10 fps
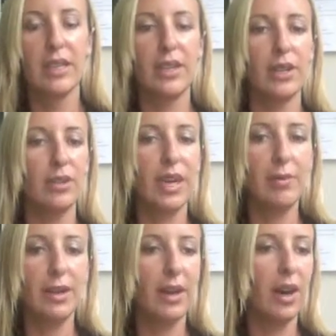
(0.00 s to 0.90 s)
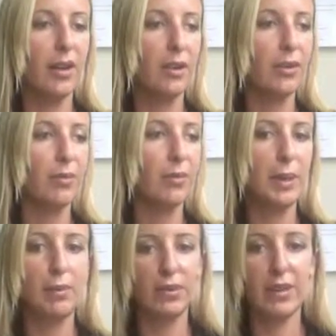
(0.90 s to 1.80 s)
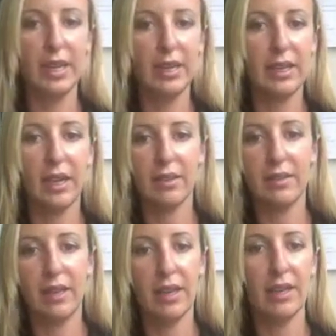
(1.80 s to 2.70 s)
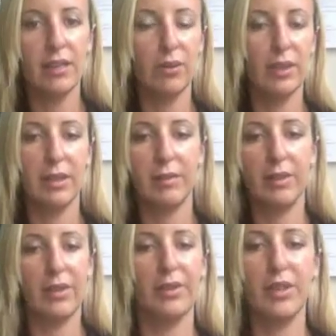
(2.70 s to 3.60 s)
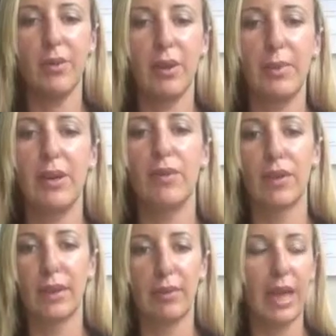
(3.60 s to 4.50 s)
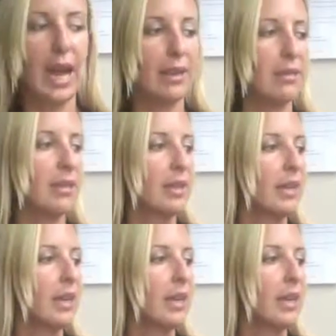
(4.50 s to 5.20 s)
10-minute huddle, people standing, not sitting. Don't let them, you don't want to be overly relaxed.